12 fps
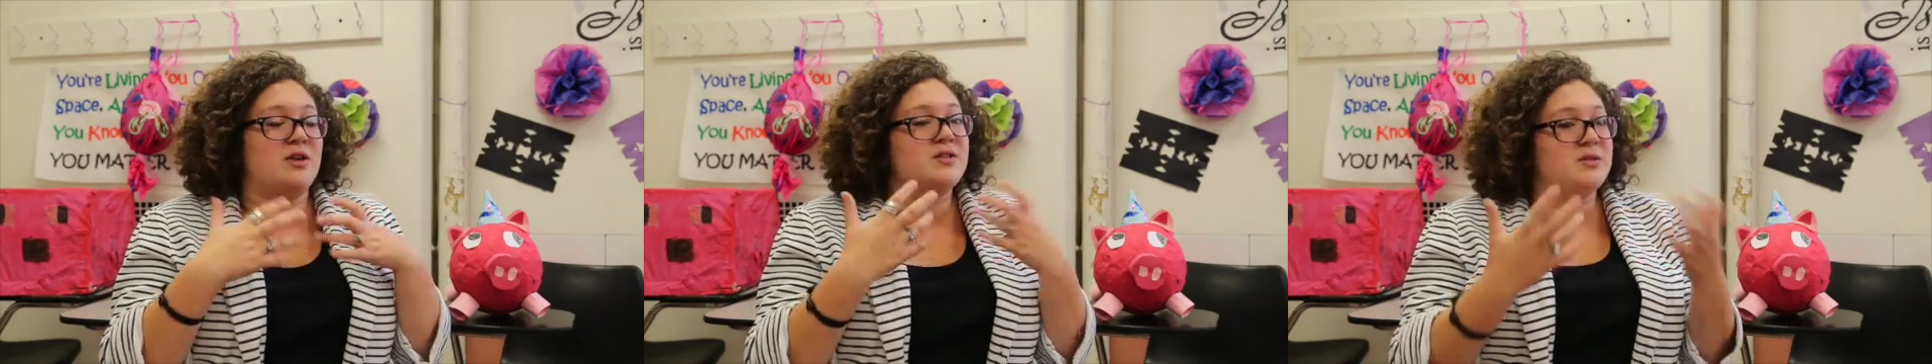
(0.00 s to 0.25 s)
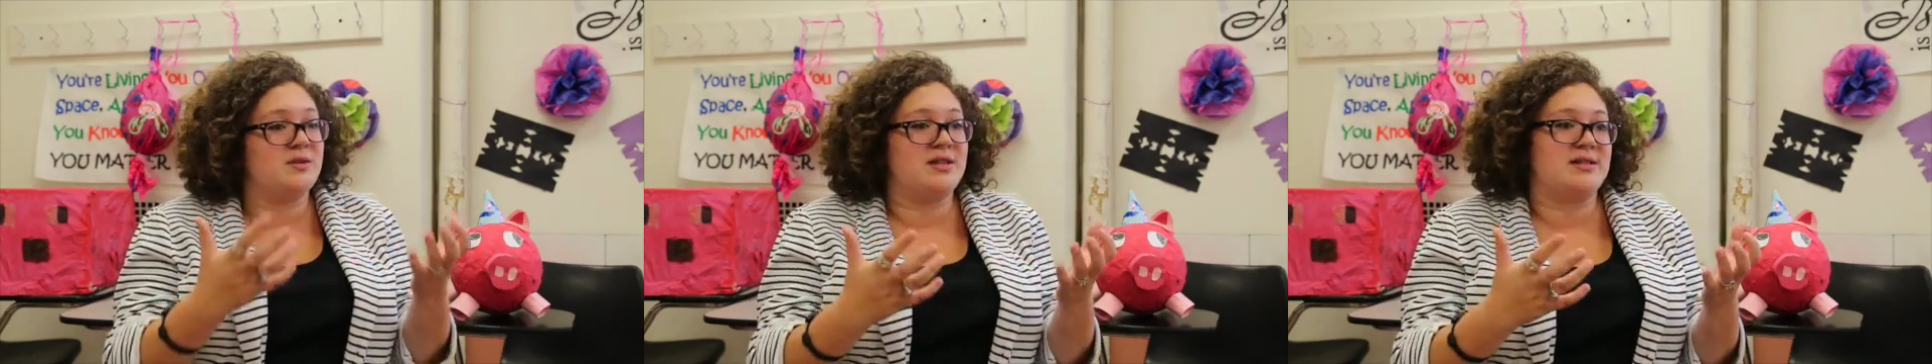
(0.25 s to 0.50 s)
our
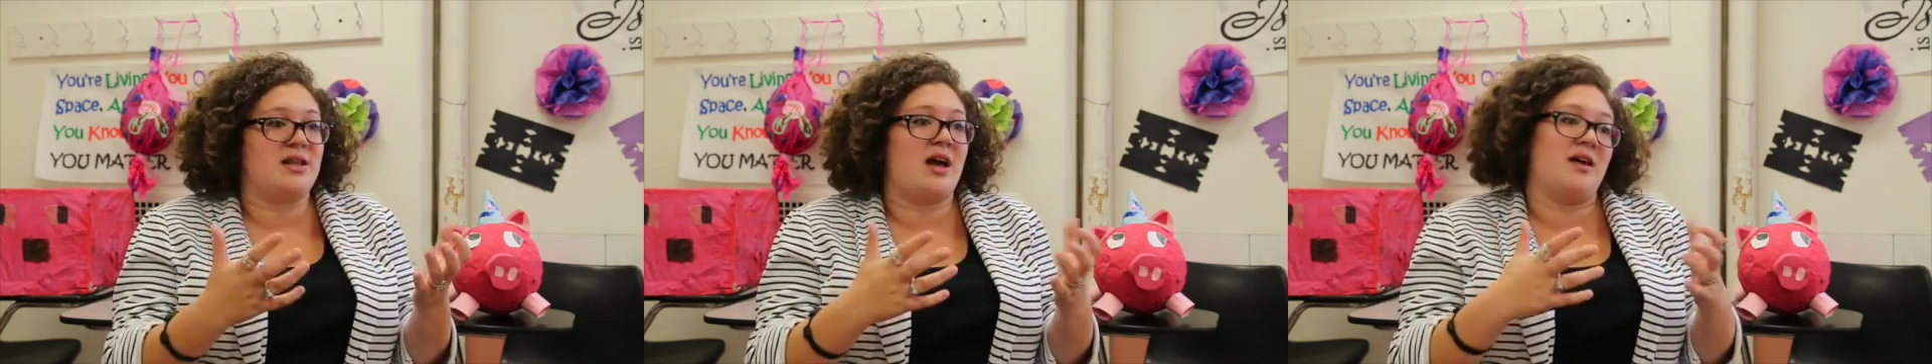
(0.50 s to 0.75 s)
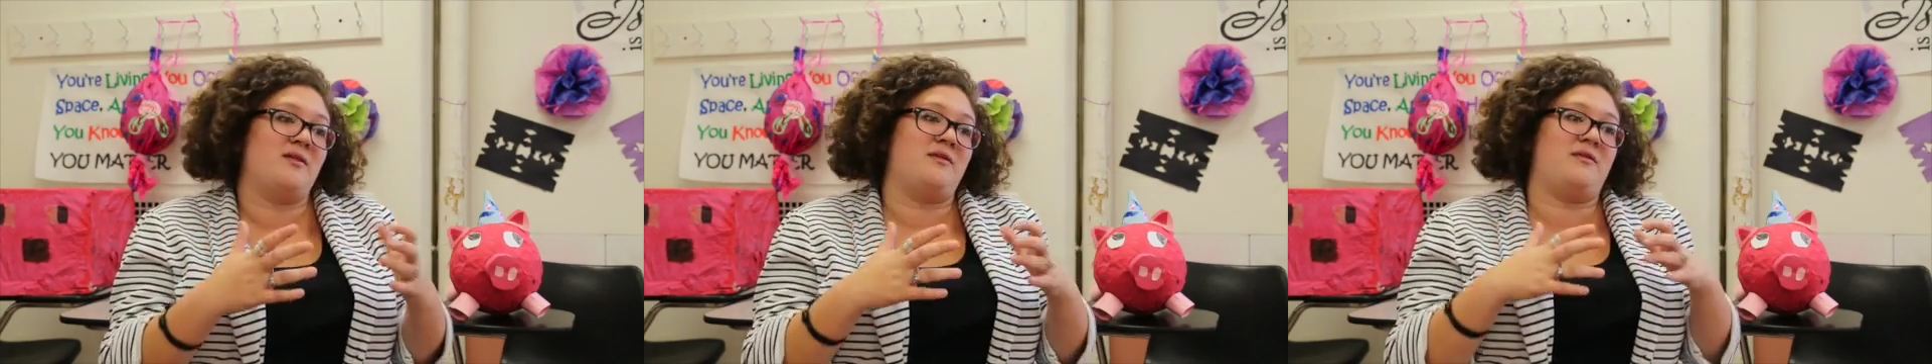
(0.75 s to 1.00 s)
students'
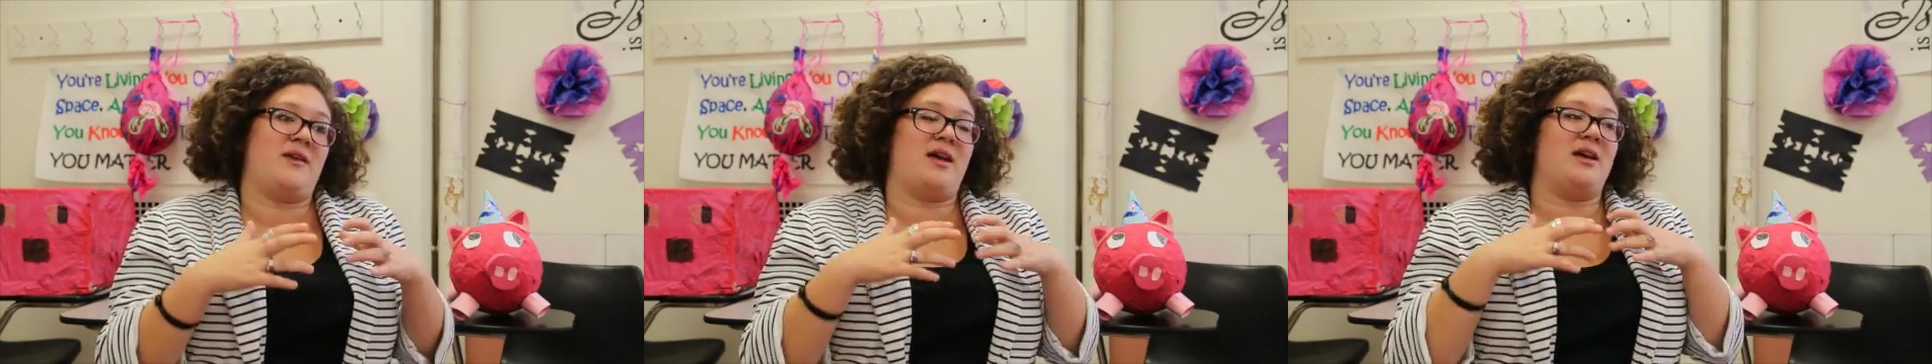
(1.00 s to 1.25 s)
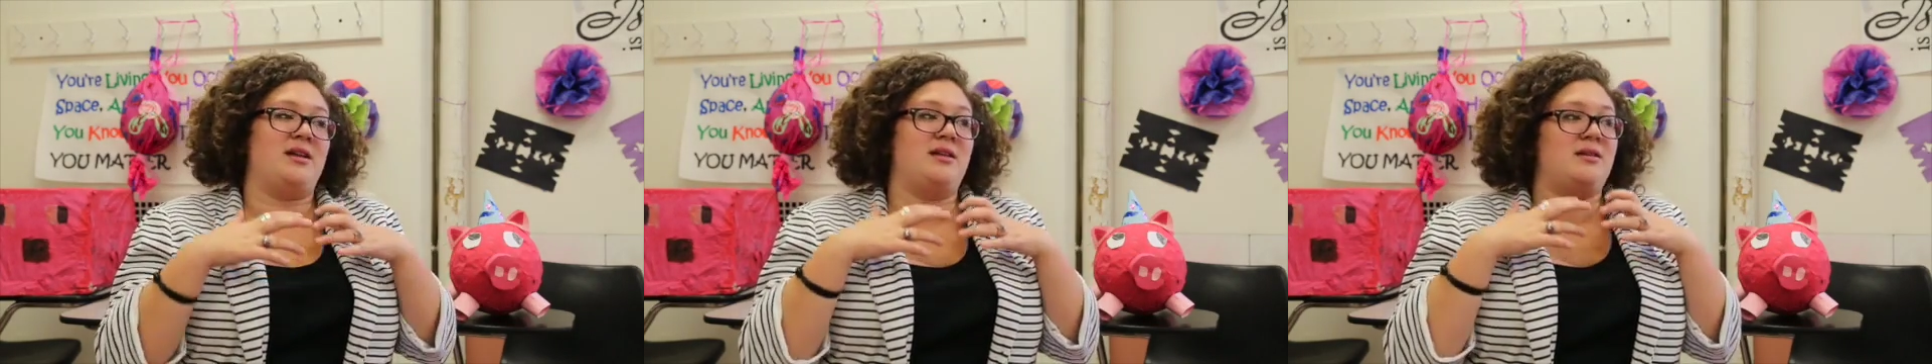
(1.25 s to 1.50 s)
life
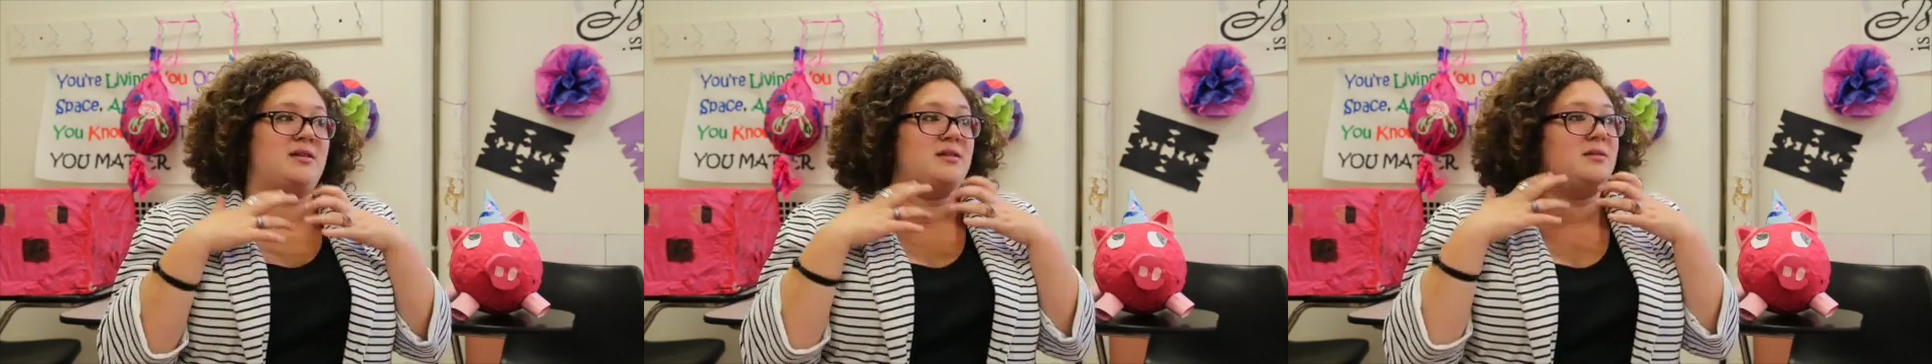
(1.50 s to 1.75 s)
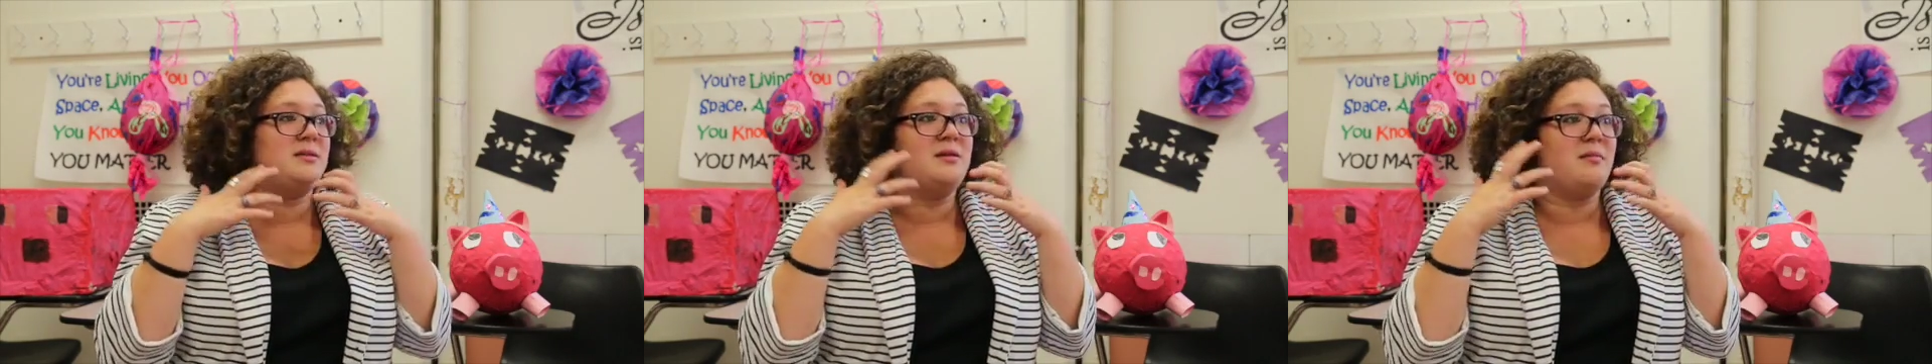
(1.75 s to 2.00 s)
and